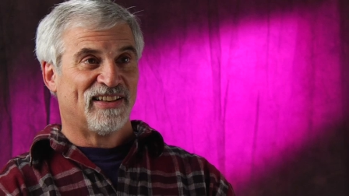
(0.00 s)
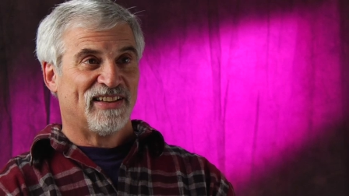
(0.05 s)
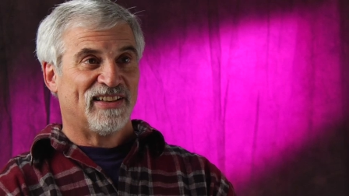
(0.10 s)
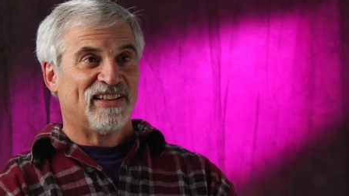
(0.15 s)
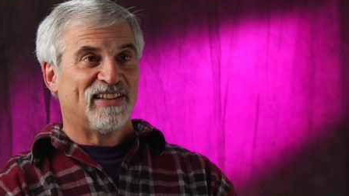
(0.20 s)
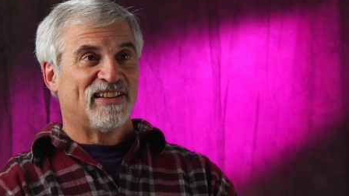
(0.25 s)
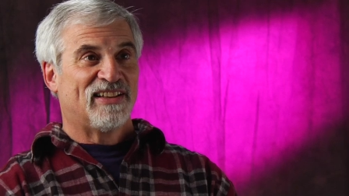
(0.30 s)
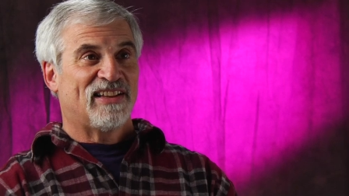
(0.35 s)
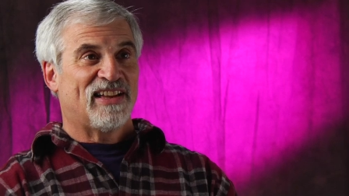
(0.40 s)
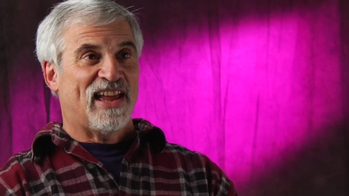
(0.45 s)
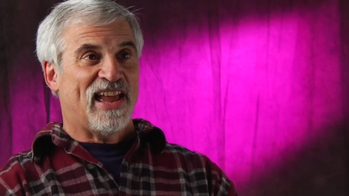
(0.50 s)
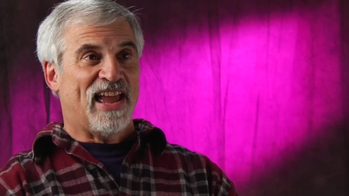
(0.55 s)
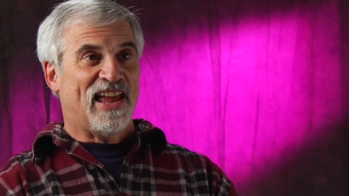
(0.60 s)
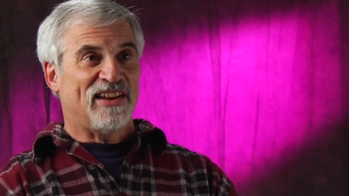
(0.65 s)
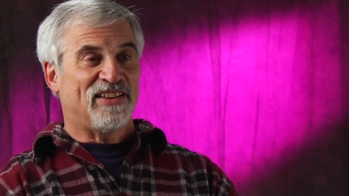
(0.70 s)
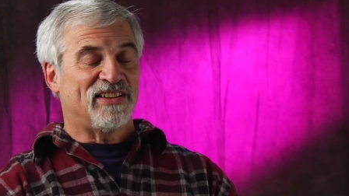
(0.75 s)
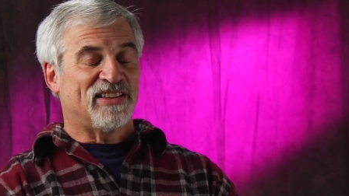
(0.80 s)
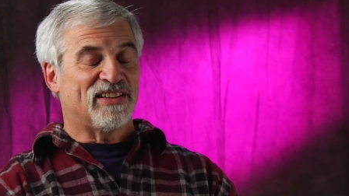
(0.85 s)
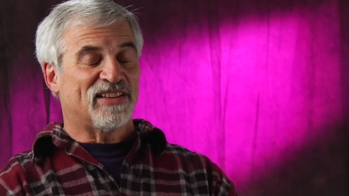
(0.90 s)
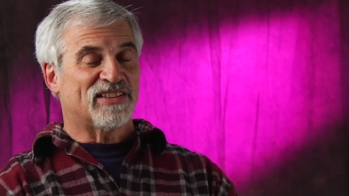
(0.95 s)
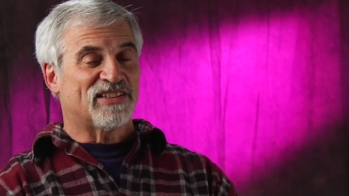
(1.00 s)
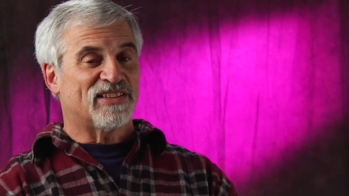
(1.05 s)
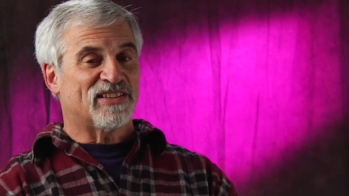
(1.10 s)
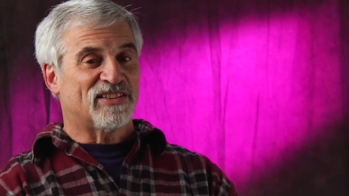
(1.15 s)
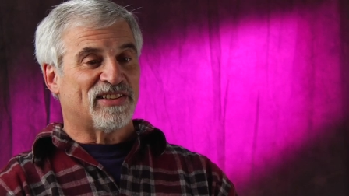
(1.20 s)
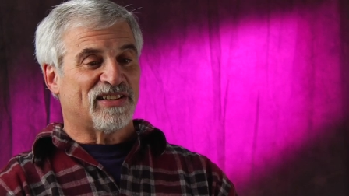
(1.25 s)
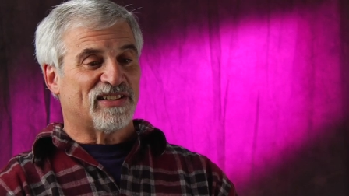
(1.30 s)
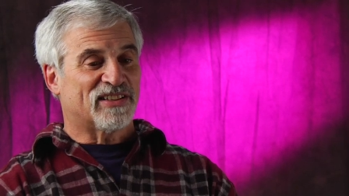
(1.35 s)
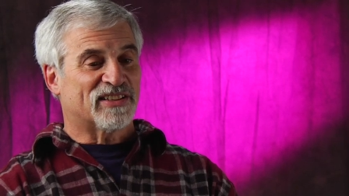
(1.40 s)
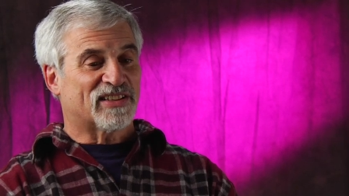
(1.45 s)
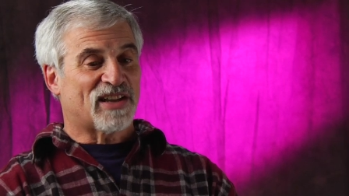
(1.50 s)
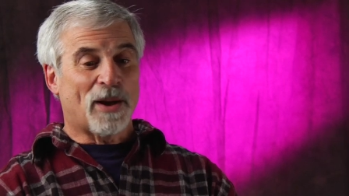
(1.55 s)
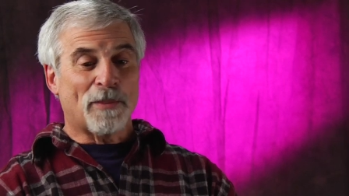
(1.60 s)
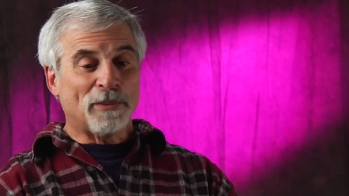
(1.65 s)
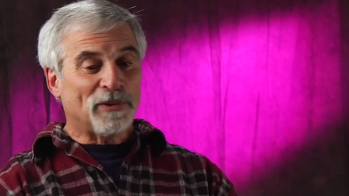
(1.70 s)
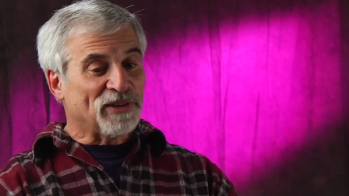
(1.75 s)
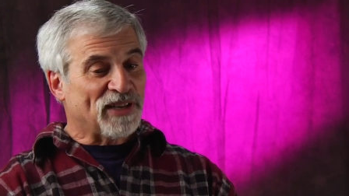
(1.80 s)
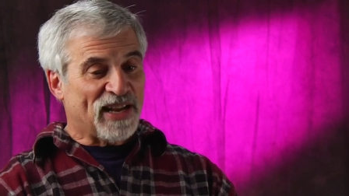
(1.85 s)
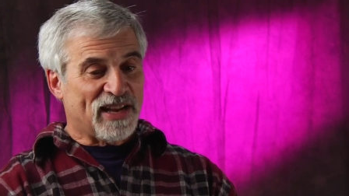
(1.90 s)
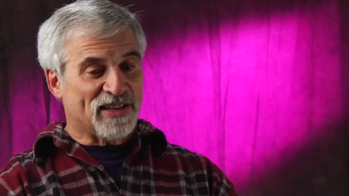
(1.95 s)
Hmm. And the, the
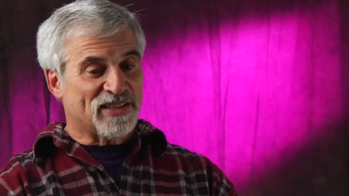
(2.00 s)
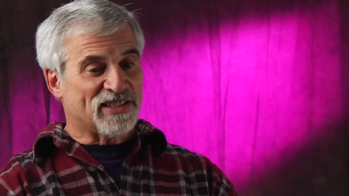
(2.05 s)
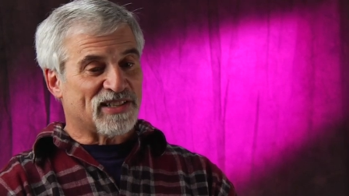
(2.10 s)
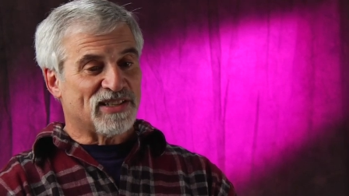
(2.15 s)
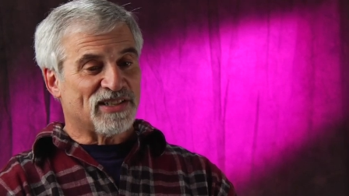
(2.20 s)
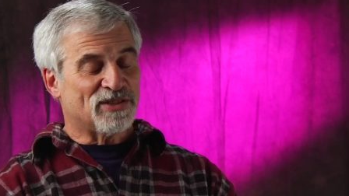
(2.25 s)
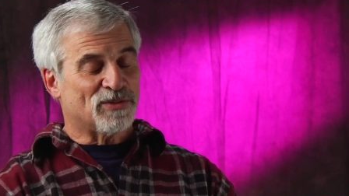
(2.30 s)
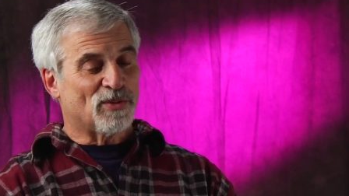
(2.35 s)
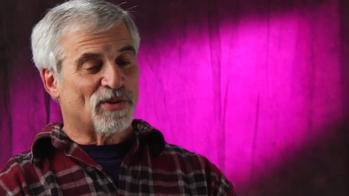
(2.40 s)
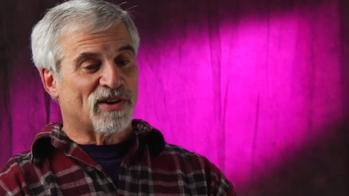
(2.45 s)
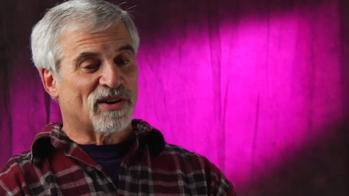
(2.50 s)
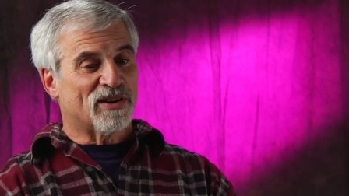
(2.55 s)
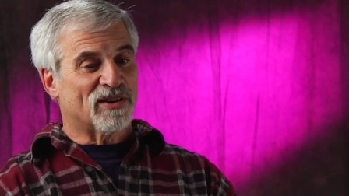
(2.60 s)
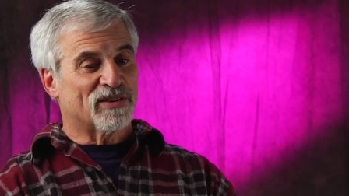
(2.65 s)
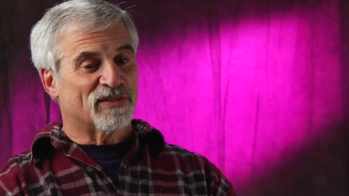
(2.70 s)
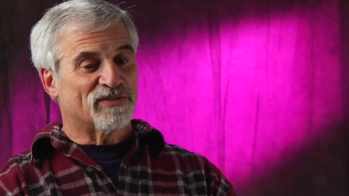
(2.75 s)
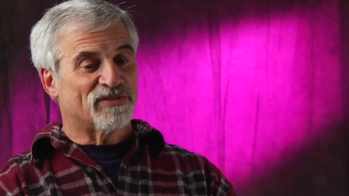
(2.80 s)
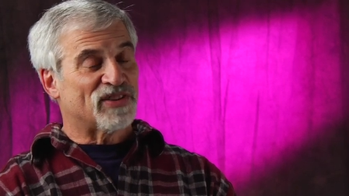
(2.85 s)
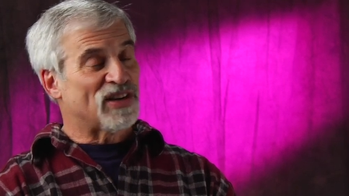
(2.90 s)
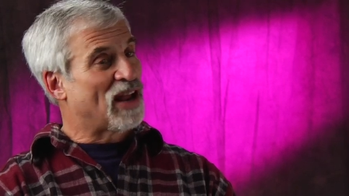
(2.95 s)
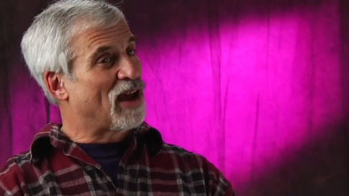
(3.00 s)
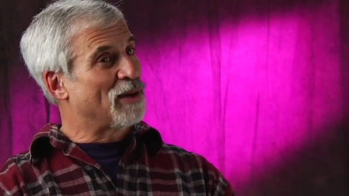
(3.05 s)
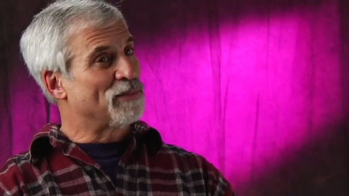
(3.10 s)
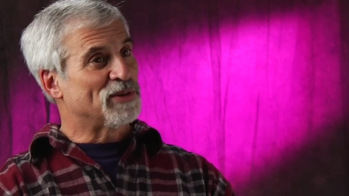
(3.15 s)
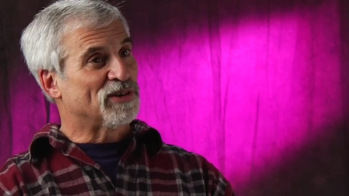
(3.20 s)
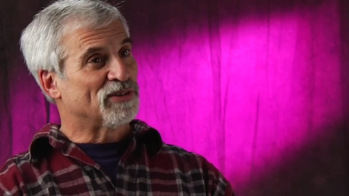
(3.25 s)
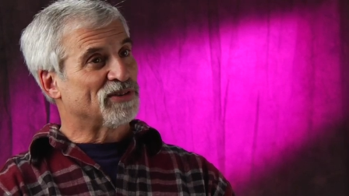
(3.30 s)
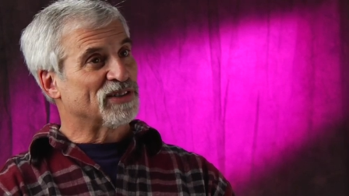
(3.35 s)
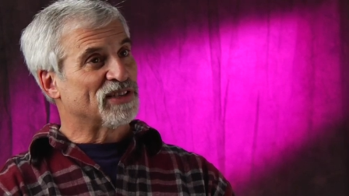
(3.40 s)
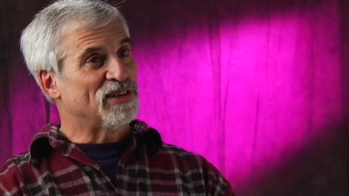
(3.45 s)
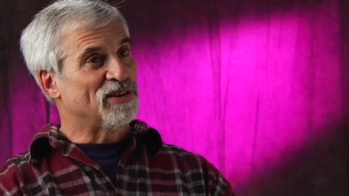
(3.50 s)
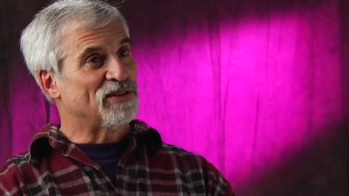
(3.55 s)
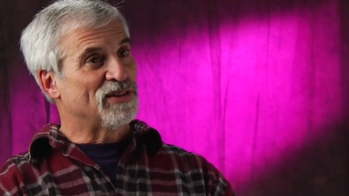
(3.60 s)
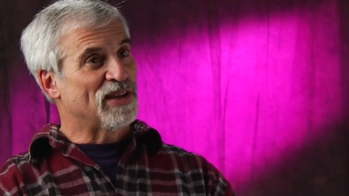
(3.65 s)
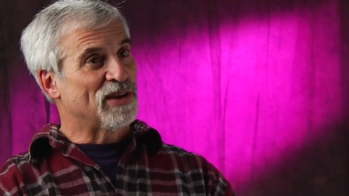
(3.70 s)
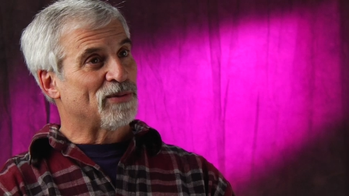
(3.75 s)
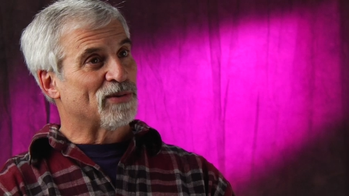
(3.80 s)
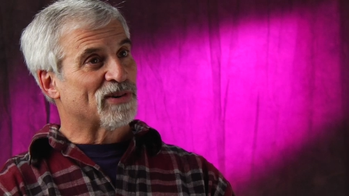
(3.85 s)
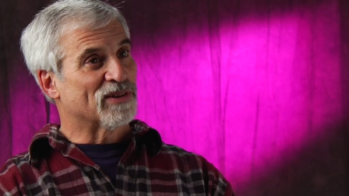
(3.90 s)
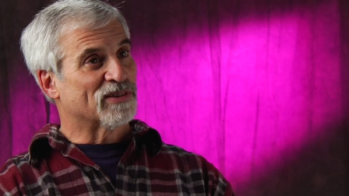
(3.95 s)
couple dances were phenomenal. You know,
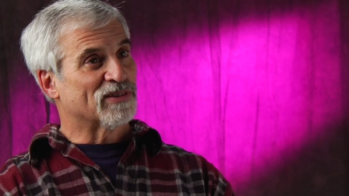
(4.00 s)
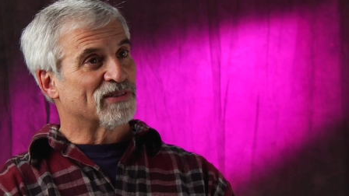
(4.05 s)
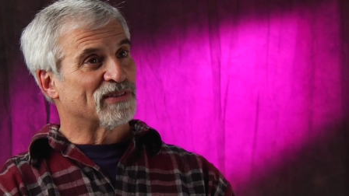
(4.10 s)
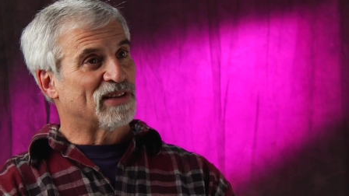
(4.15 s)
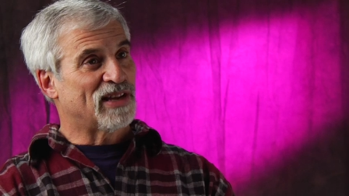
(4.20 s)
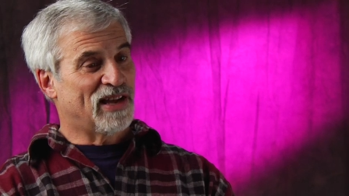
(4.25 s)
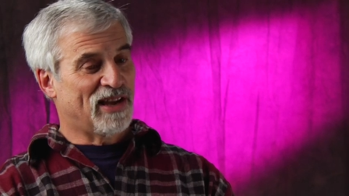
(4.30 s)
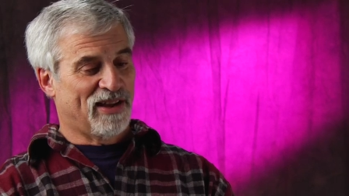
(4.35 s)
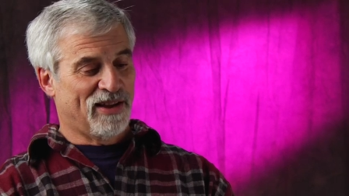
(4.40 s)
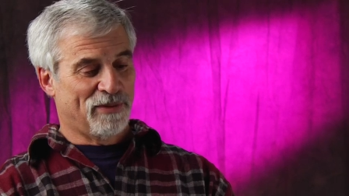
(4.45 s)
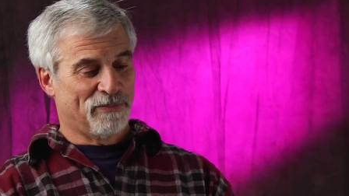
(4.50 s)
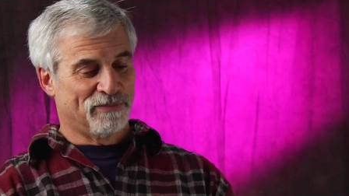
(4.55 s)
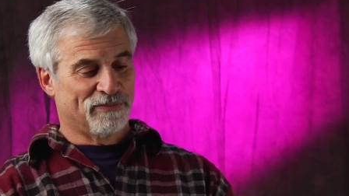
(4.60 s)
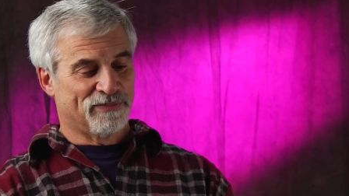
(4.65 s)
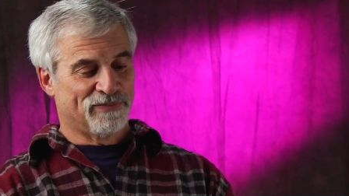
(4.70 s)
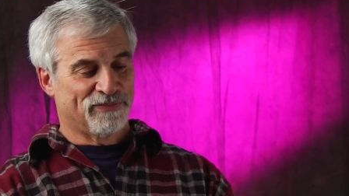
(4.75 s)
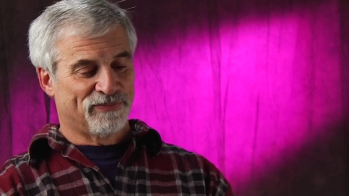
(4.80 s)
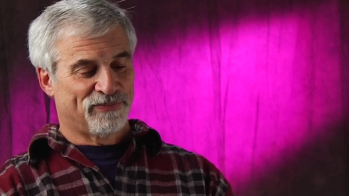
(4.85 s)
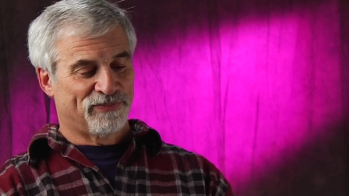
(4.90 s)
they were um,